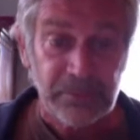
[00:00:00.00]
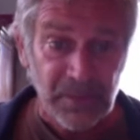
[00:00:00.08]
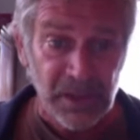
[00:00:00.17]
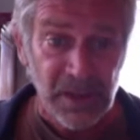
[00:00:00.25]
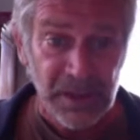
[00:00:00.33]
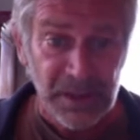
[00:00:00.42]

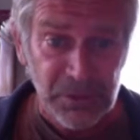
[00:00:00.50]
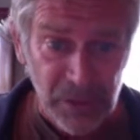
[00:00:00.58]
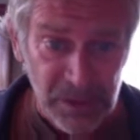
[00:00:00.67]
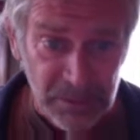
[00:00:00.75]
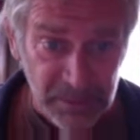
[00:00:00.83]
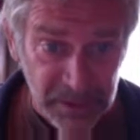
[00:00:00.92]
And
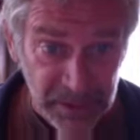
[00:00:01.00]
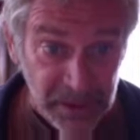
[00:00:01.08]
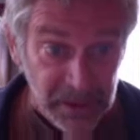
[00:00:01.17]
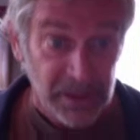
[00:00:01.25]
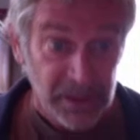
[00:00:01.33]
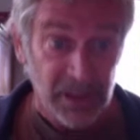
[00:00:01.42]
incredibly,
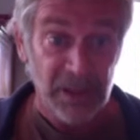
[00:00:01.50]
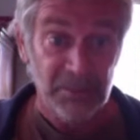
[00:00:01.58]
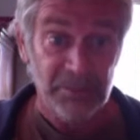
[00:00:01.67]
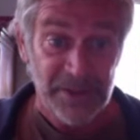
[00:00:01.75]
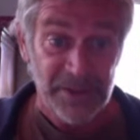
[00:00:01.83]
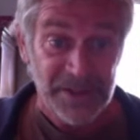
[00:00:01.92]

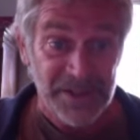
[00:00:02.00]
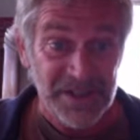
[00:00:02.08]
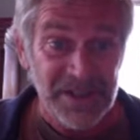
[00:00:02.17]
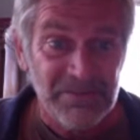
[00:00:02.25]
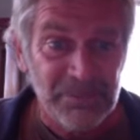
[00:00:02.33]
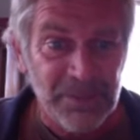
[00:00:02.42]
this has
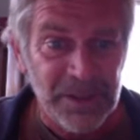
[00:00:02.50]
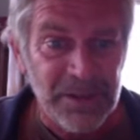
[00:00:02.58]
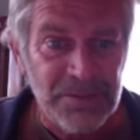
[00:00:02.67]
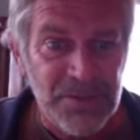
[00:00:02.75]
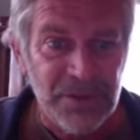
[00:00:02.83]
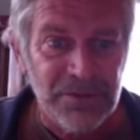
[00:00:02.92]
even been
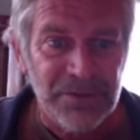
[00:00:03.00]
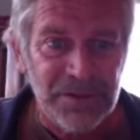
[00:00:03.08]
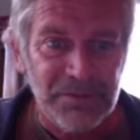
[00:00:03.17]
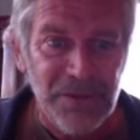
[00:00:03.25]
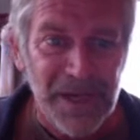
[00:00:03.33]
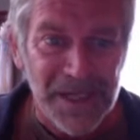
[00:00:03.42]
observed in
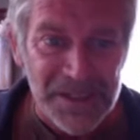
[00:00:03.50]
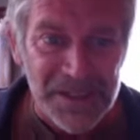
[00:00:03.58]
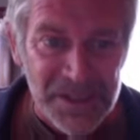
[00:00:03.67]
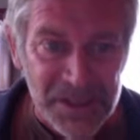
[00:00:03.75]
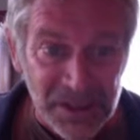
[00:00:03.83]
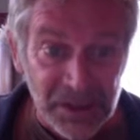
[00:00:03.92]

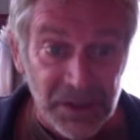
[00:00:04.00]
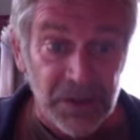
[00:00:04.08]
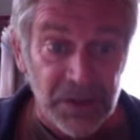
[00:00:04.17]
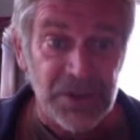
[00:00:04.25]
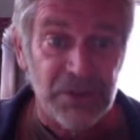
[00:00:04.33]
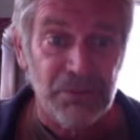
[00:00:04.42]
rats.
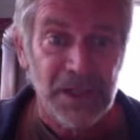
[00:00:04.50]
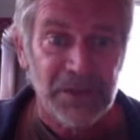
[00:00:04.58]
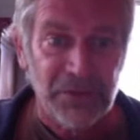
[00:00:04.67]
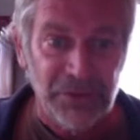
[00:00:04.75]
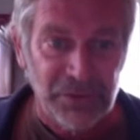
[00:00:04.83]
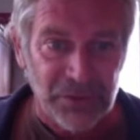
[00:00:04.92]
So
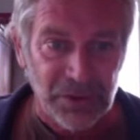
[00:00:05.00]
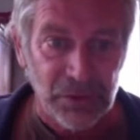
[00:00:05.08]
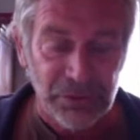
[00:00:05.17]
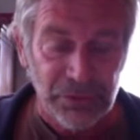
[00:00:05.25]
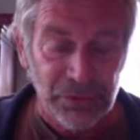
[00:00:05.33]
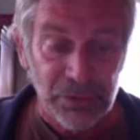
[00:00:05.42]
rats go
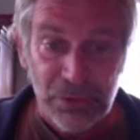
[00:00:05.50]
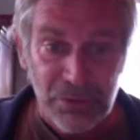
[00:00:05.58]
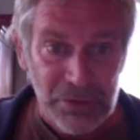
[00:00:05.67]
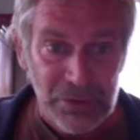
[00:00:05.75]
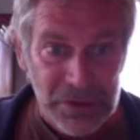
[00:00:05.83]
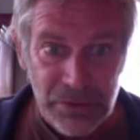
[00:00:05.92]
sort of
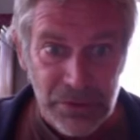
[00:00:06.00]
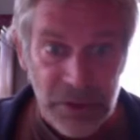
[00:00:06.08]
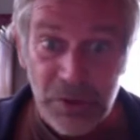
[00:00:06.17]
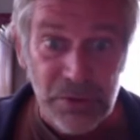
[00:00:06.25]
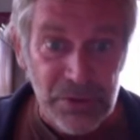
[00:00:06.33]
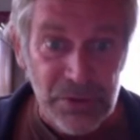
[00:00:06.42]
goochie goochie
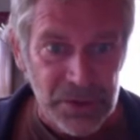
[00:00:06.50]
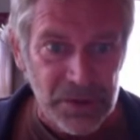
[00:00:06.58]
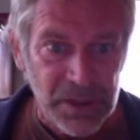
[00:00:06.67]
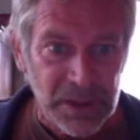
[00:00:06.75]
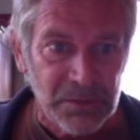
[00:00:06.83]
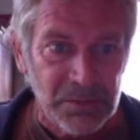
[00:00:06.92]
goo to
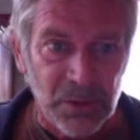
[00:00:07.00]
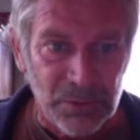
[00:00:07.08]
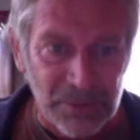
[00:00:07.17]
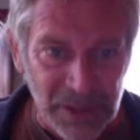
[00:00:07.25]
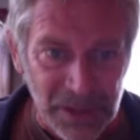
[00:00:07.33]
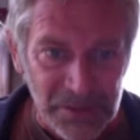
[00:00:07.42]

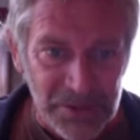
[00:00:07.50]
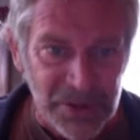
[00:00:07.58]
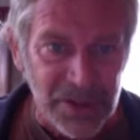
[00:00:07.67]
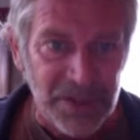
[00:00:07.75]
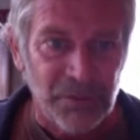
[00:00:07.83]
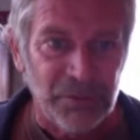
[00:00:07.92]

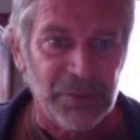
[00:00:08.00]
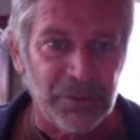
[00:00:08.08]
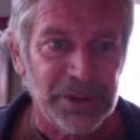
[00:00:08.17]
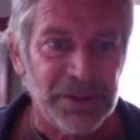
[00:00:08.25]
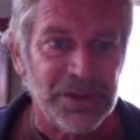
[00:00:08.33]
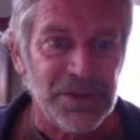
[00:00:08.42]
their
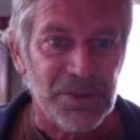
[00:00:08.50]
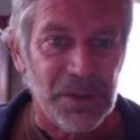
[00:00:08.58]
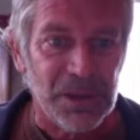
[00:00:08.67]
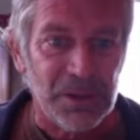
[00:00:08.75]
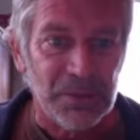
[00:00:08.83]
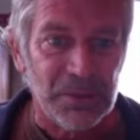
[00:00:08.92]
offspring as
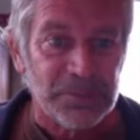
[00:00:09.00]
well.